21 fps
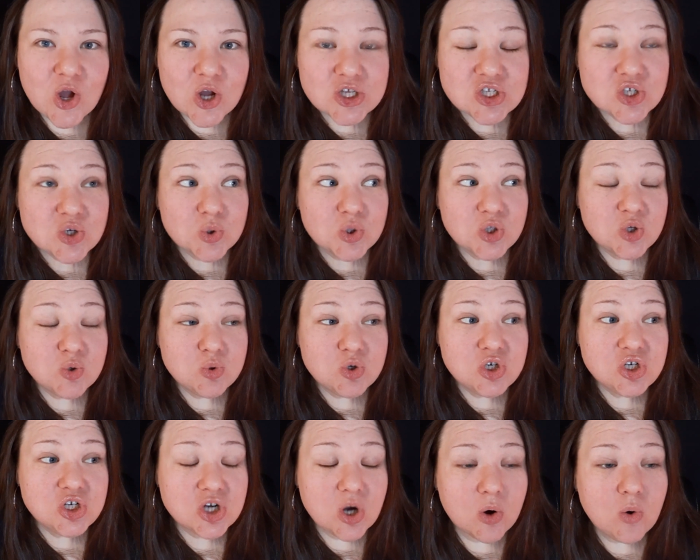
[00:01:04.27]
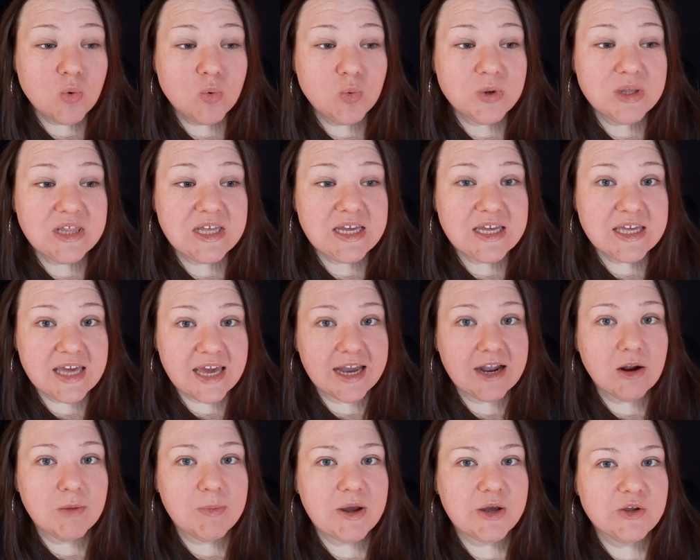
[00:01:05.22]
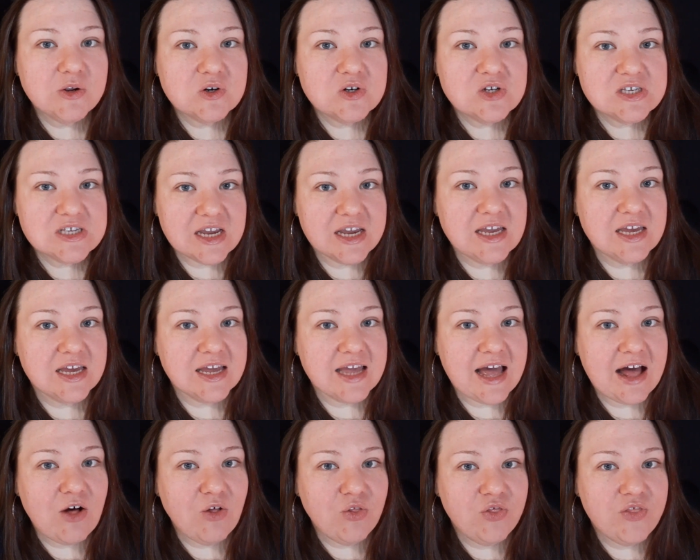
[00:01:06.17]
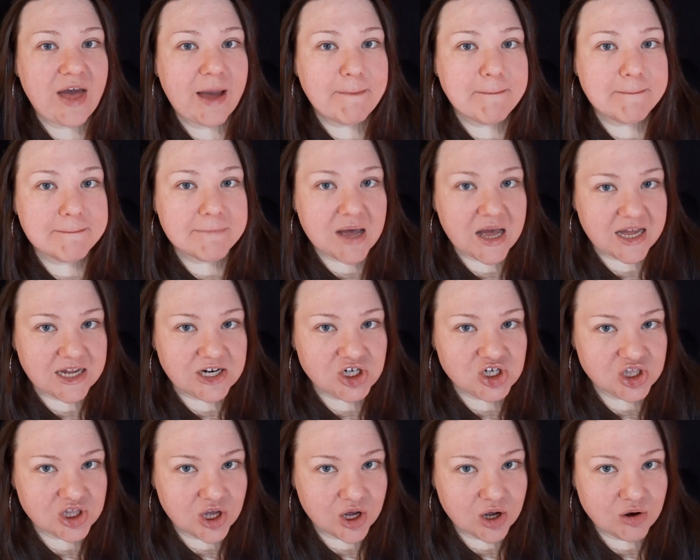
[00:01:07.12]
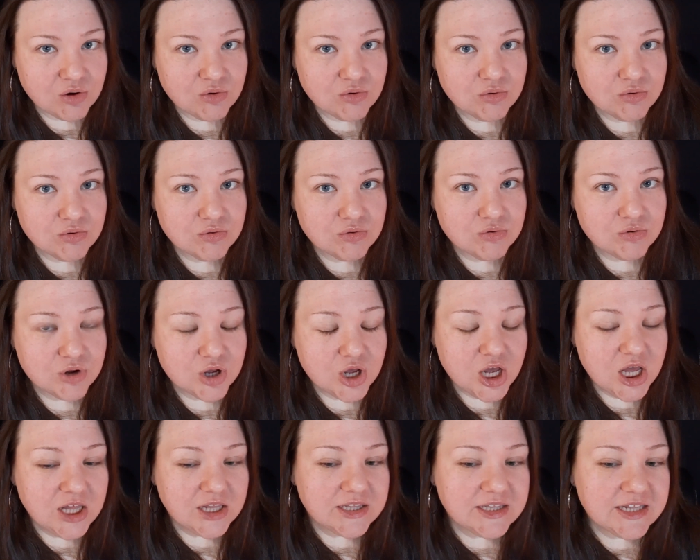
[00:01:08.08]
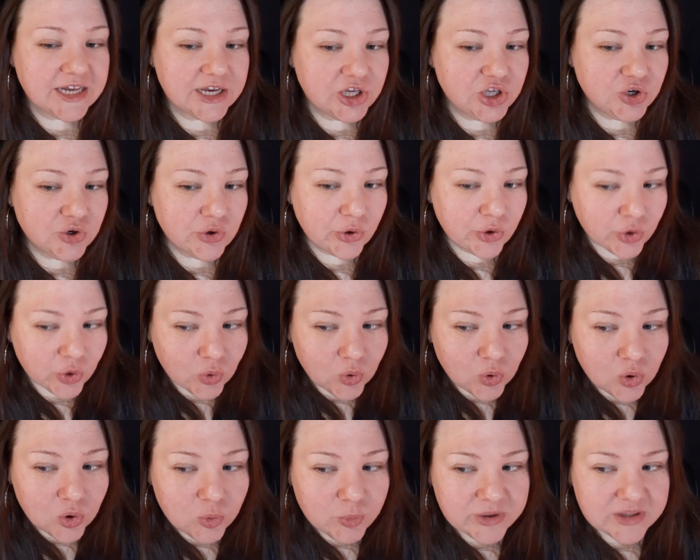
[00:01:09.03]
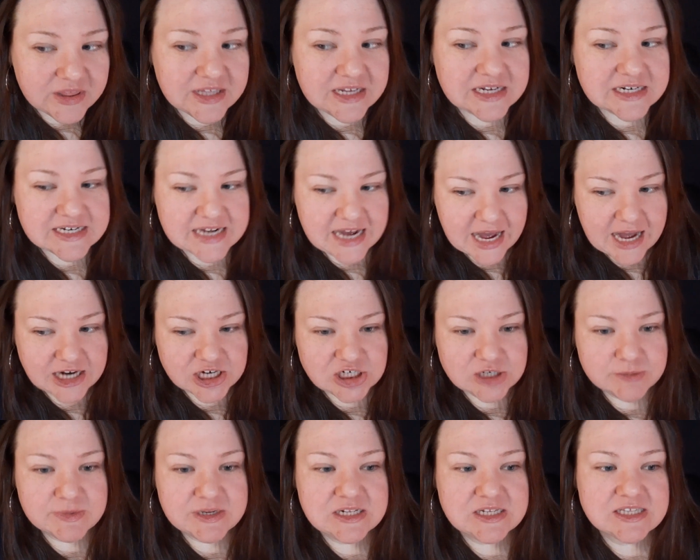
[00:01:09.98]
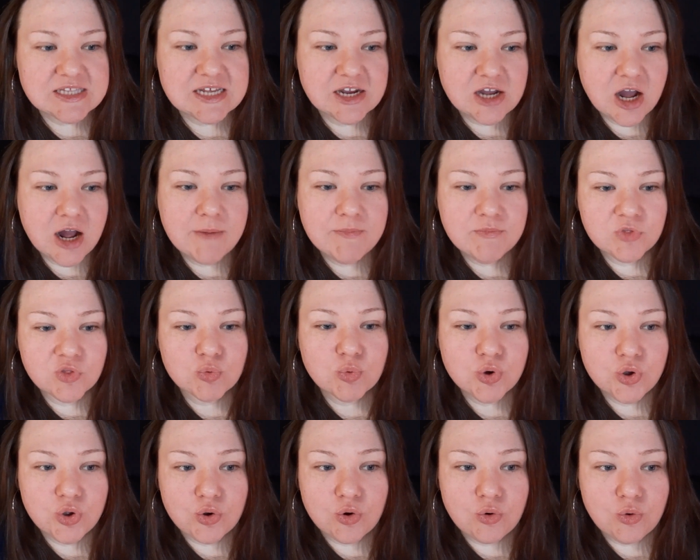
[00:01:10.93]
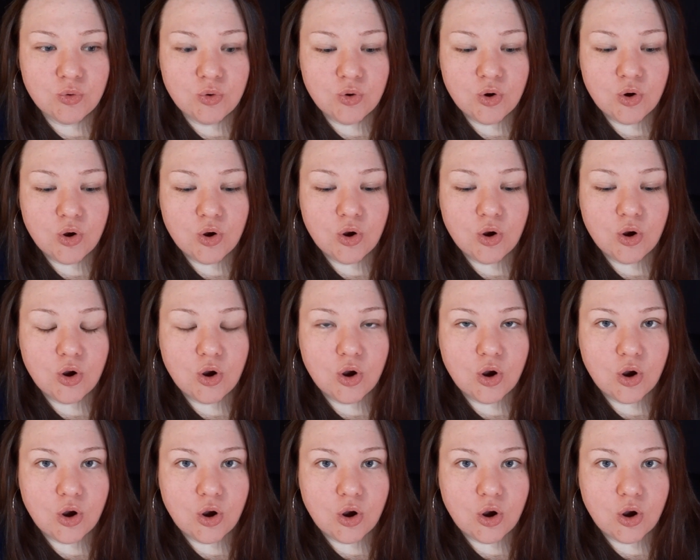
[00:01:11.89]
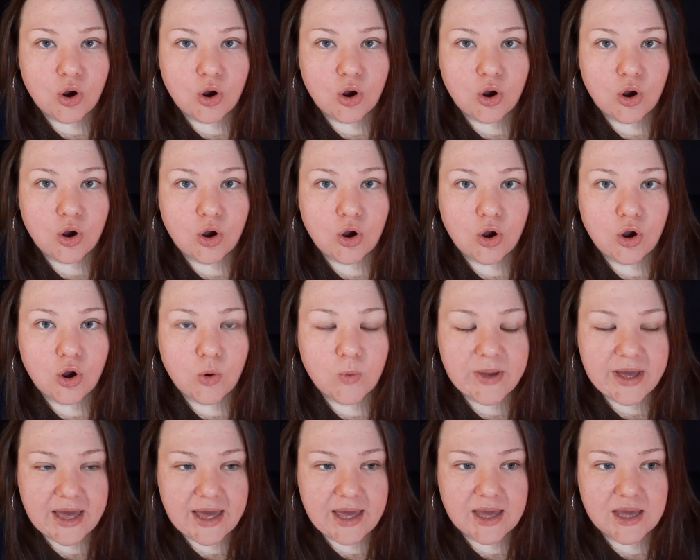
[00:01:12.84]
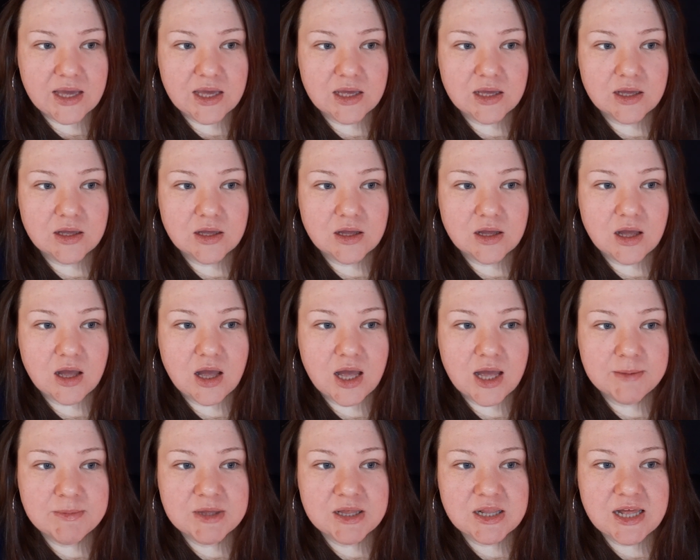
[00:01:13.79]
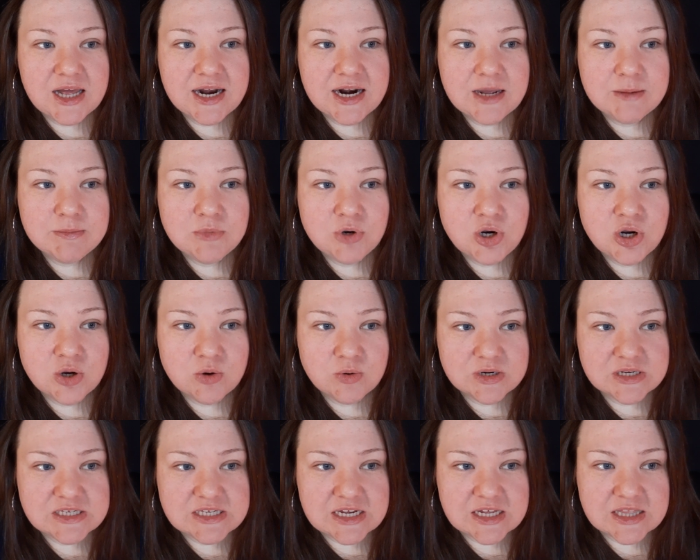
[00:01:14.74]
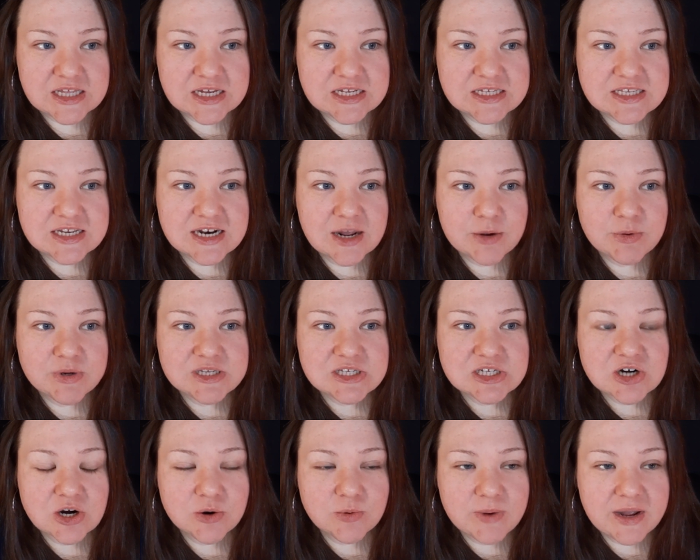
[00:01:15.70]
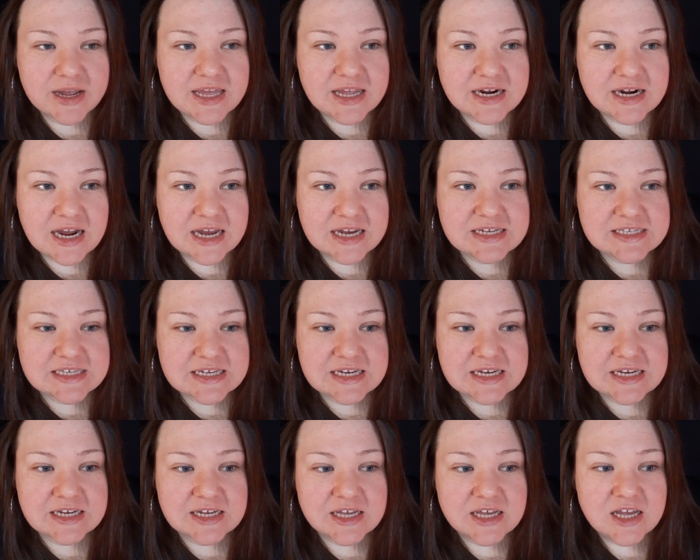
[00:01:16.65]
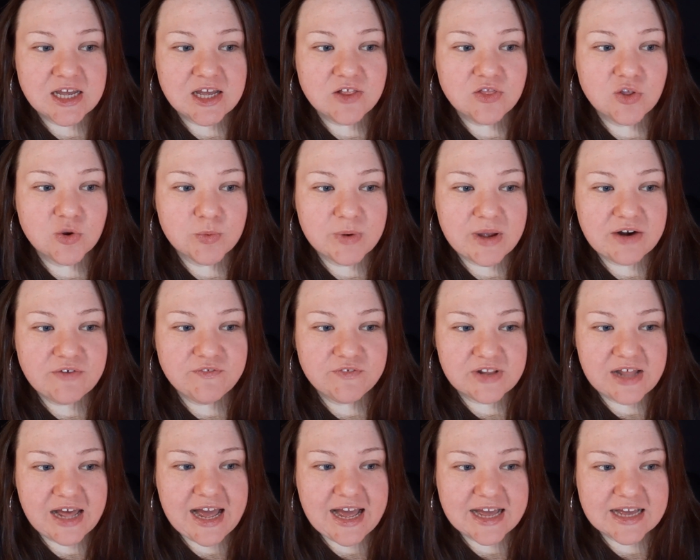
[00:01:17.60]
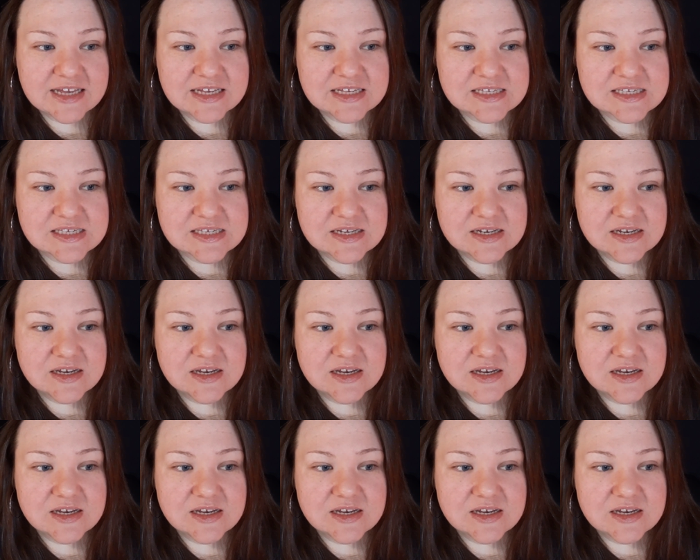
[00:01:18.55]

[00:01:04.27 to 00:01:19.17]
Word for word: so you don't really care about your psychic health that much though. Like you're cool with the attachments that come through. Okay. I'm glad I'm noticing this. And I would start recognizing the red flags